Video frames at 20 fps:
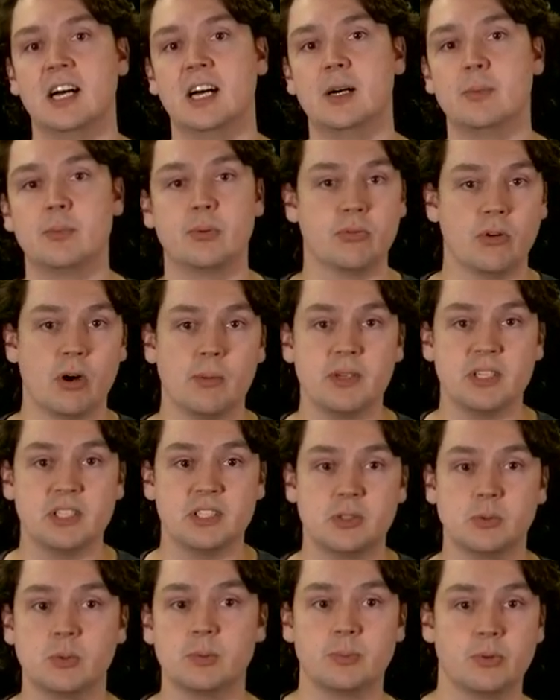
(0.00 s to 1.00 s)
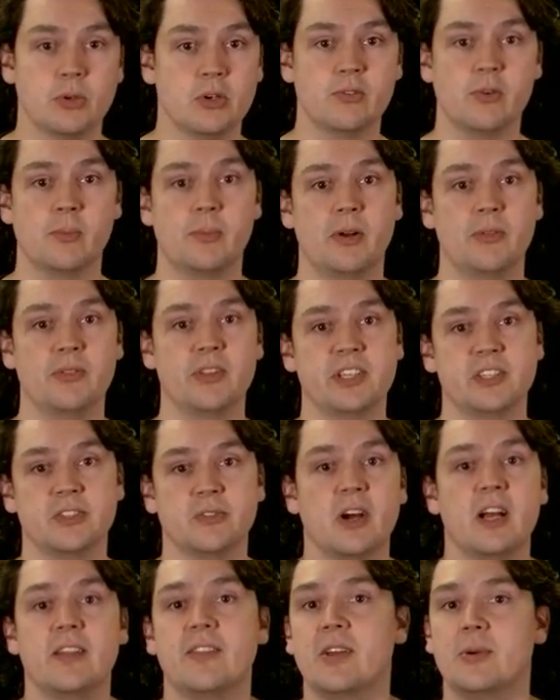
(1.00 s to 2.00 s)
promise to improve upon this,
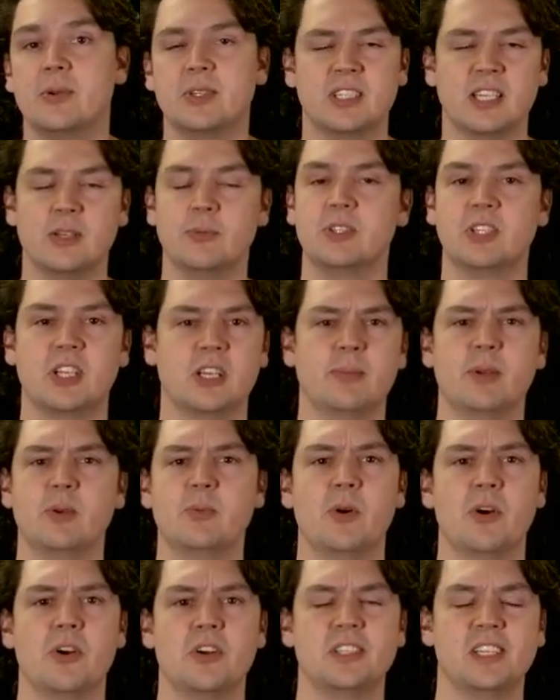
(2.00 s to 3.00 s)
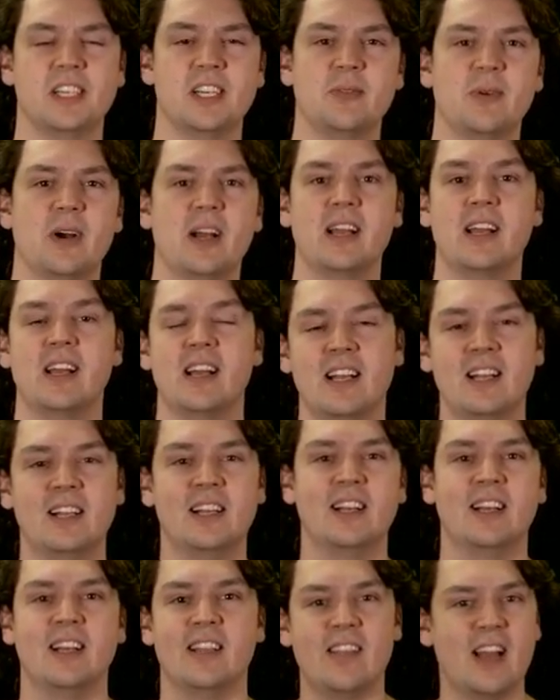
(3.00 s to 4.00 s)
right? It was going to be worse anyway.
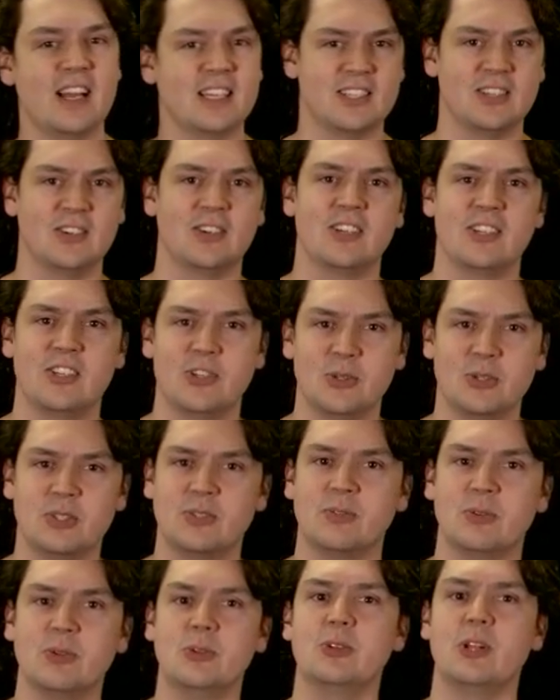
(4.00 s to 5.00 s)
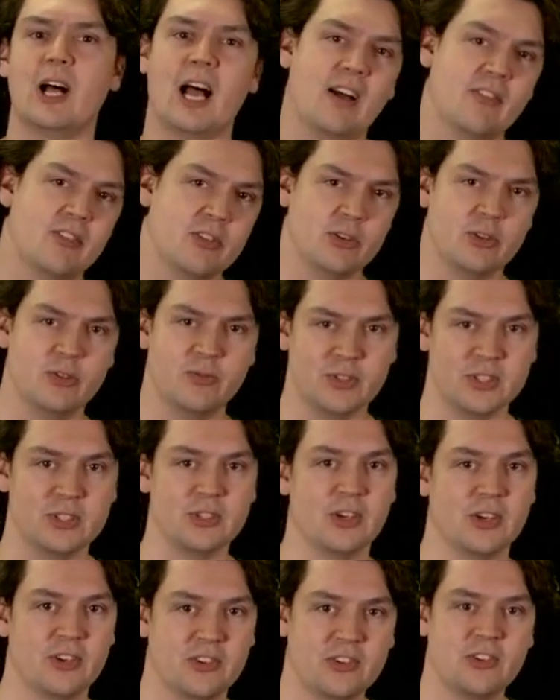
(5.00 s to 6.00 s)
That's not a useful avenue for
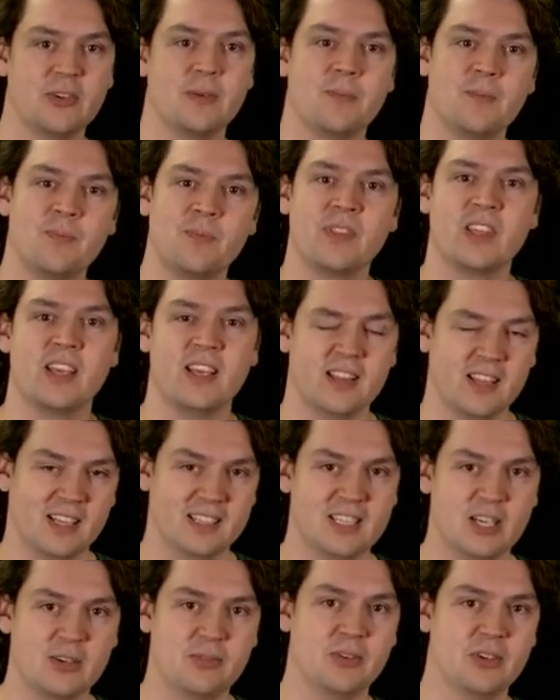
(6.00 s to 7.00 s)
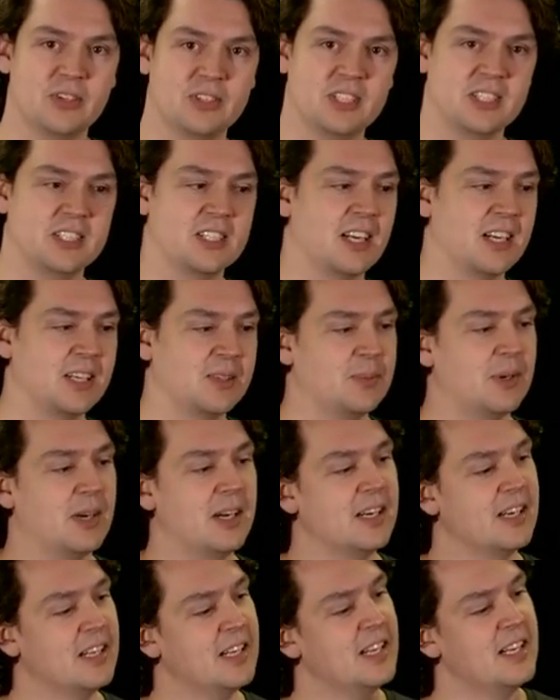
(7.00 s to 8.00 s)
search. That's our first exciting part.
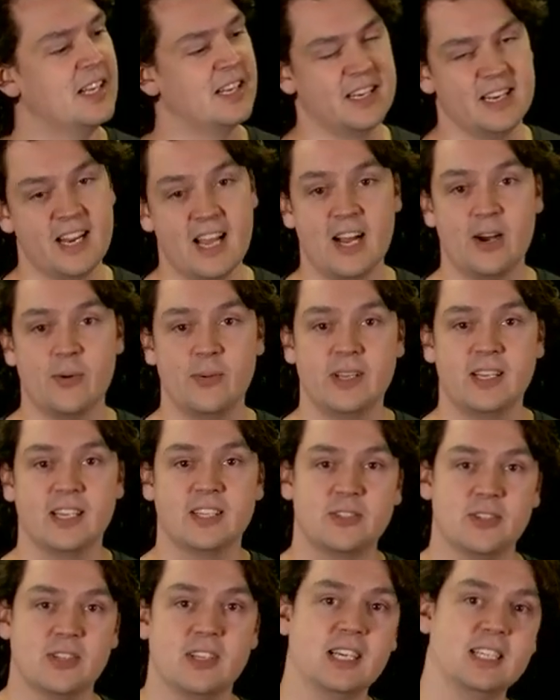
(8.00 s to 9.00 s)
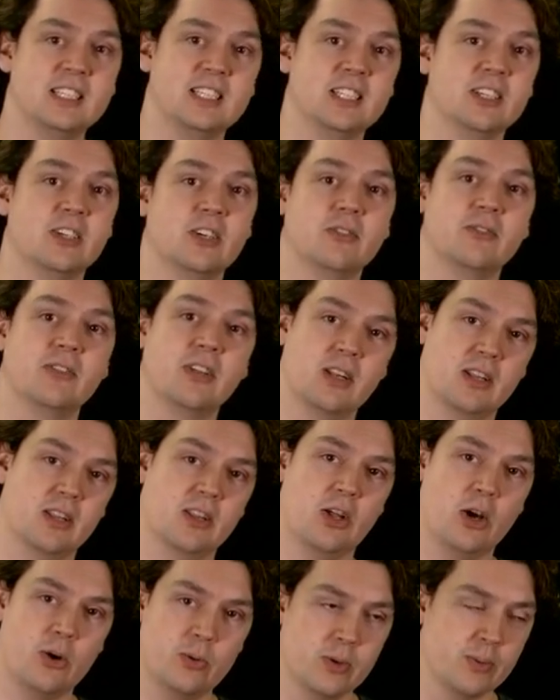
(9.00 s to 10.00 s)
Now we get to the idea of the
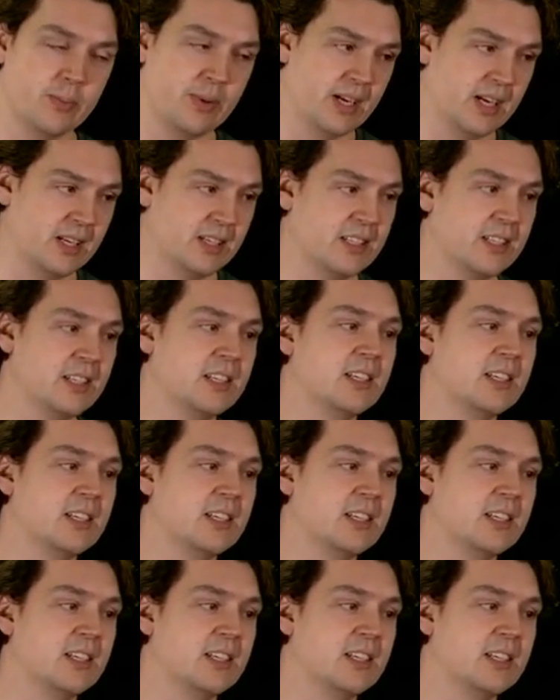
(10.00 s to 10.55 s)
lower bound.